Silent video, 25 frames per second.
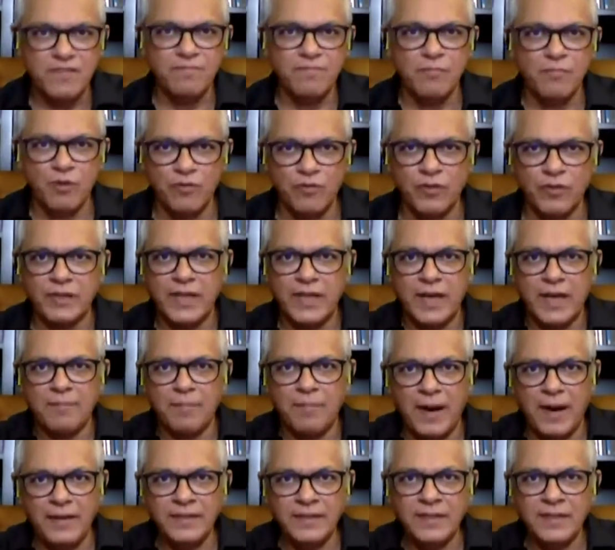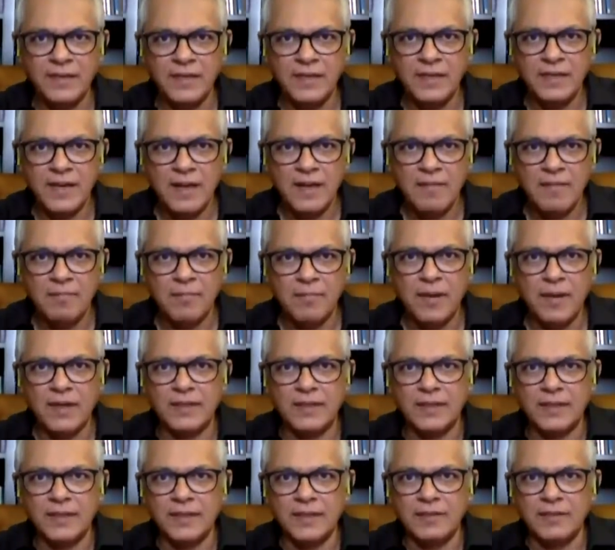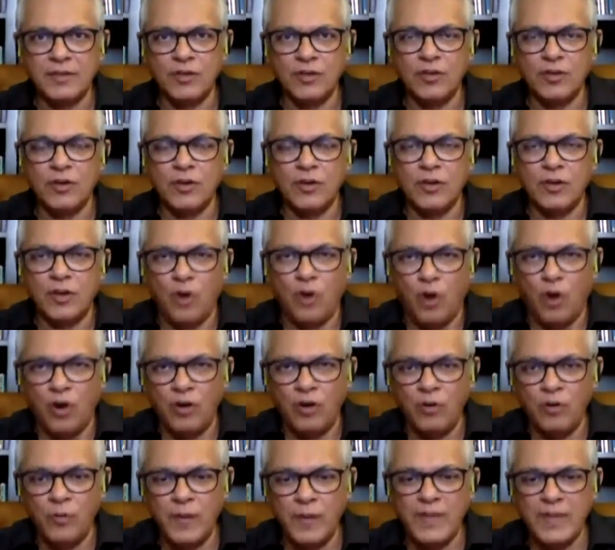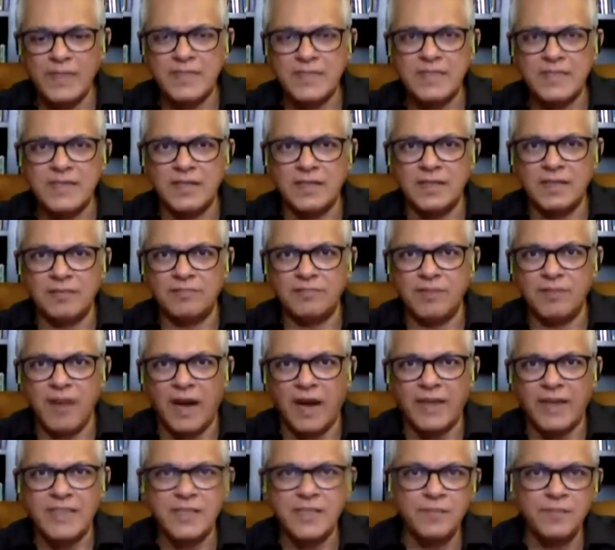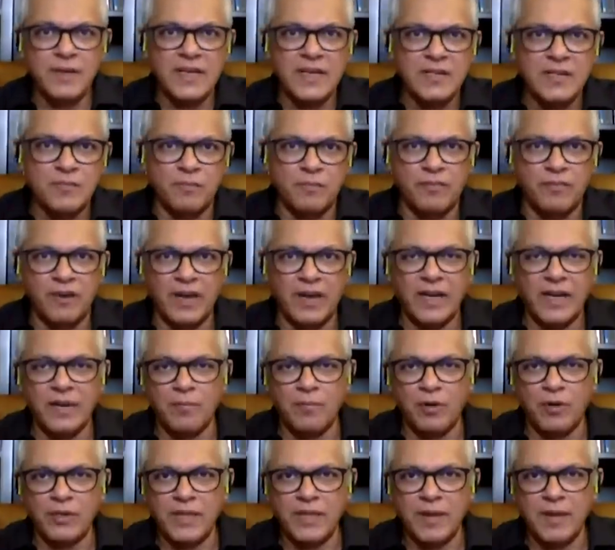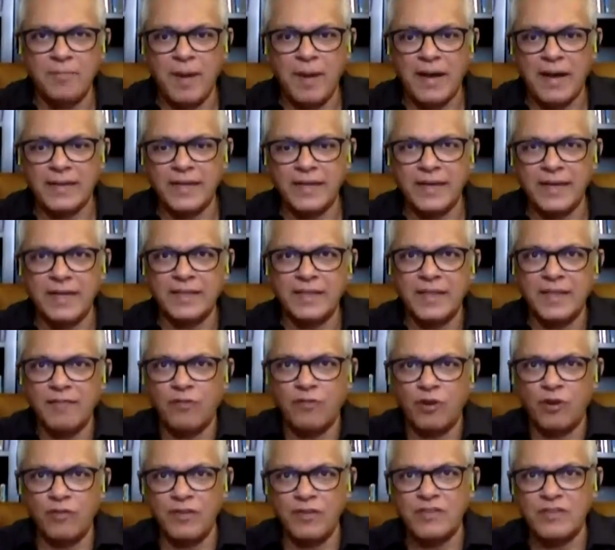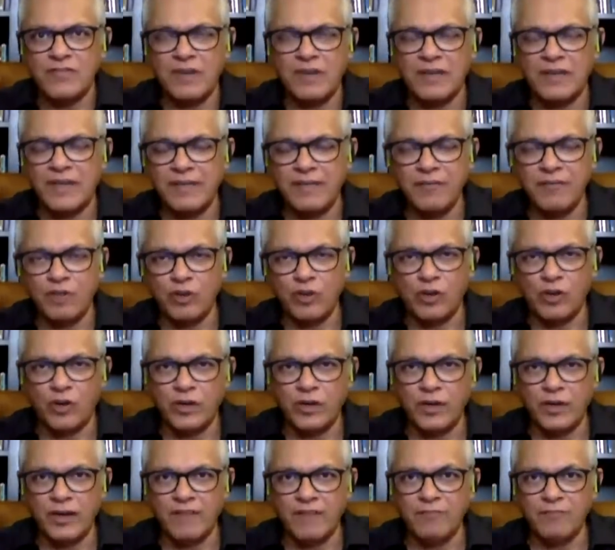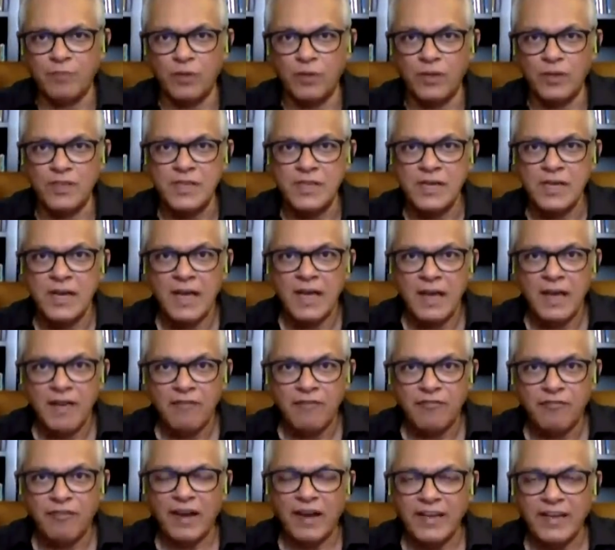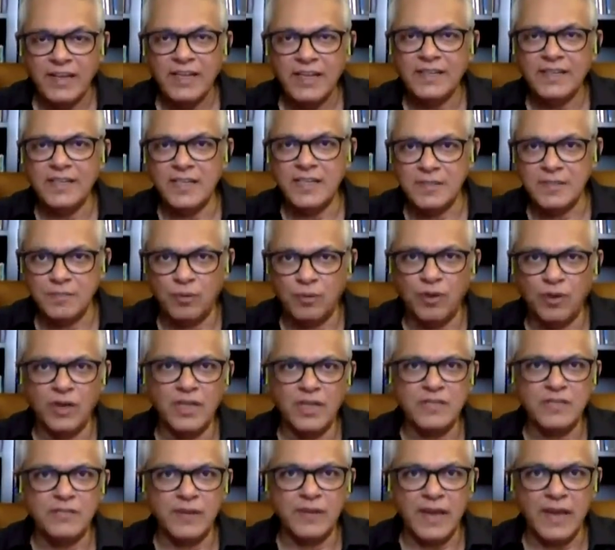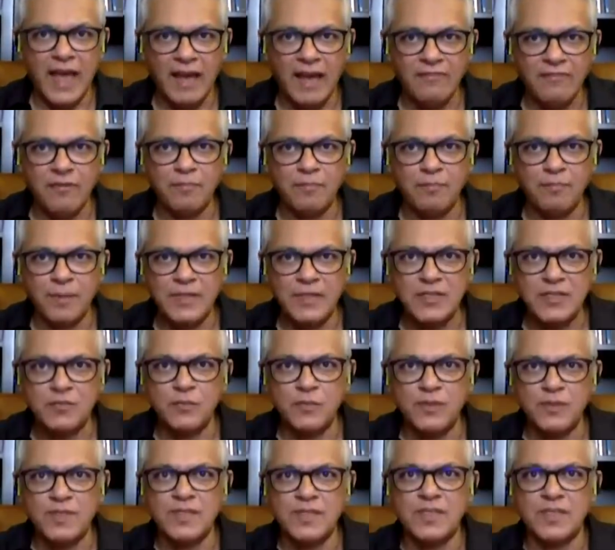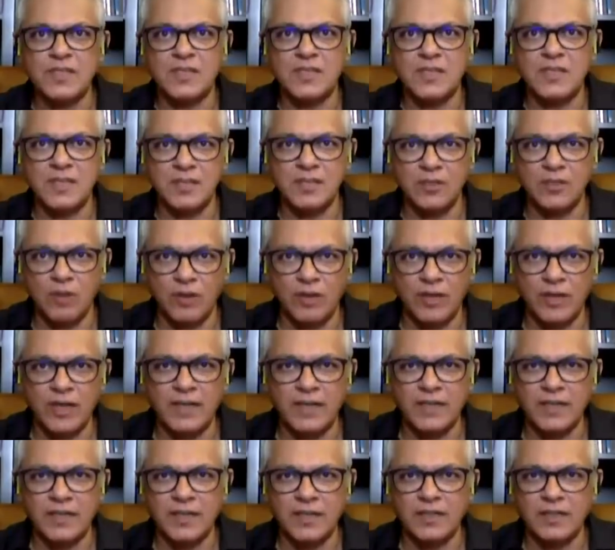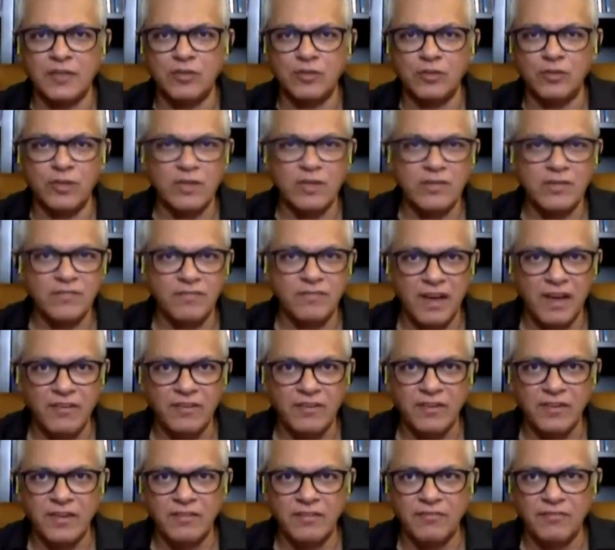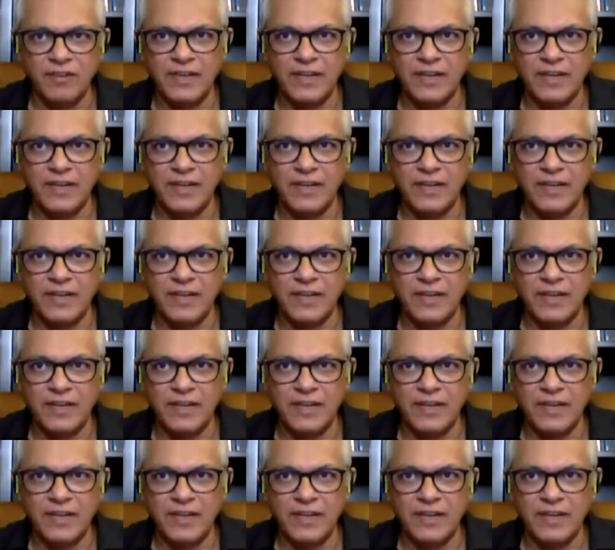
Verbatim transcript: move on their part. But uh, you know, always uh, RCB is worried about their batting, and they've always felt they've not got enough bowlers. Finally, these bowlers will have a pitch which is not at uh, 2,500 feet